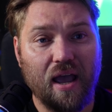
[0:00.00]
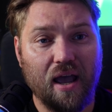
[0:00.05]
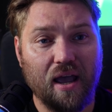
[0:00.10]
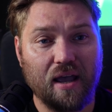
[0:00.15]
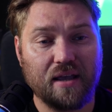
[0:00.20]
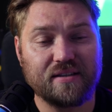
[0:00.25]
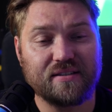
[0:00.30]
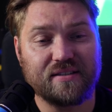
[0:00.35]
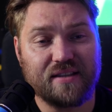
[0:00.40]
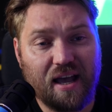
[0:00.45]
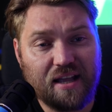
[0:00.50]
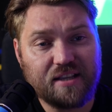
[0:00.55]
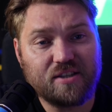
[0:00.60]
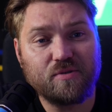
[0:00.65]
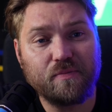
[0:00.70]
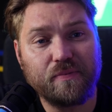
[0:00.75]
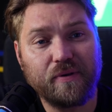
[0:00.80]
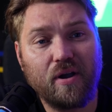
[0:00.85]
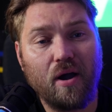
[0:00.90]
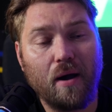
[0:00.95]
starts
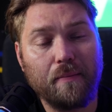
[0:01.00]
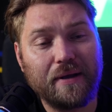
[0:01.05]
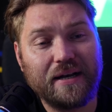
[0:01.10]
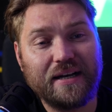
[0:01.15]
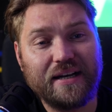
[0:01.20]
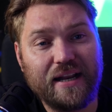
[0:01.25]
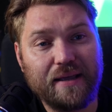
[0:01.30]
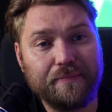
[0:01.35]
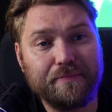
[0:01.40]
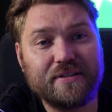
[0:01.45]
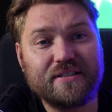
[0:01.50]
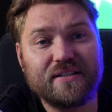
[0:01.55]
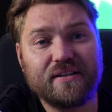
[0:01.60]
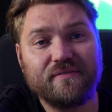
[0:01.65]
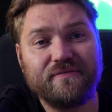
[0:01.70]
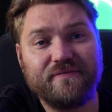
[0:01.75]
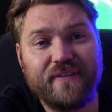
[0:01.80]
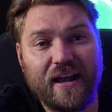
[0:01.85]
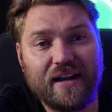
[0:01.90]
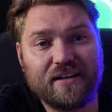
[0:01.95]
to become a limiting
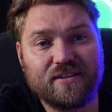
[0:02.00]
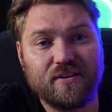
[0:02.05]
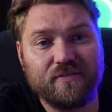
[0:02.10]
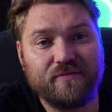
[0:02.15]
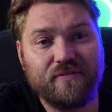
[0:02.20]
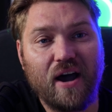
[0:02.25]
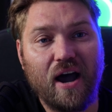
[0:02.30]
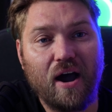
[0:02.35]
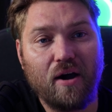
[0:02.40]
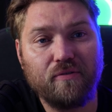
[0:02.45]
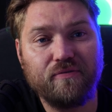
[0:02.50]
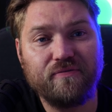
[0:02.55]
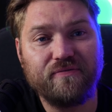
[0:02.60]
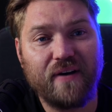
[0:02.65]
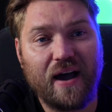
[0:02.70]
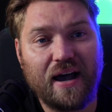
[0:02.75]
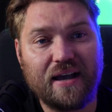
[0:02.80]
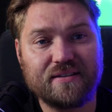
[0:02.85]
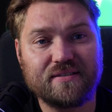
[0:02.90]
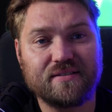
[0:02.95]
factor for how
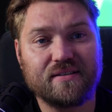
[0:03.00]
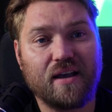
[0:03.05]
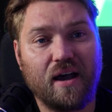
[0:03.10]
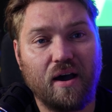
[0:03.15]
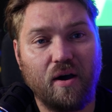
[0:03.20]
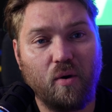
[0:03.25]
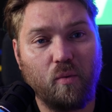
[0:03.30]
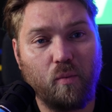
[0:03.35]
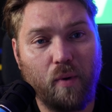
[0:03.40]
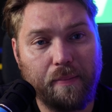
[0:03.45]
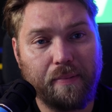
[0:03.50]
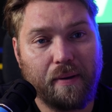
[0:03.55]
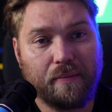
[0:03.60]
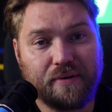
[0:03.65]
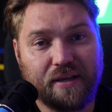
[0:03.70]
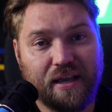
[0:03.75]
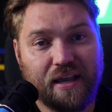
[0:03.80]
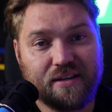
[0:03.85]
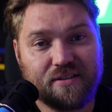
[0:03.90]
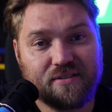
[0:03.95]
fast our web
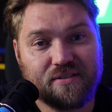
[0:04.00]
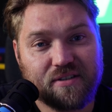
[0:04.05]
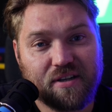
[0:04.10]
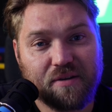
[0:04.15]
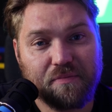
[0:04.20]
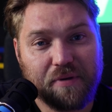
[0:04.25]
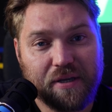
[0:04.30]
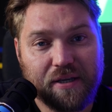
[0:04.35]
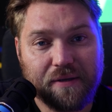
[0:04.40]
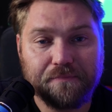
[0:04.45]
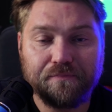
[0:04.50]
applications can be.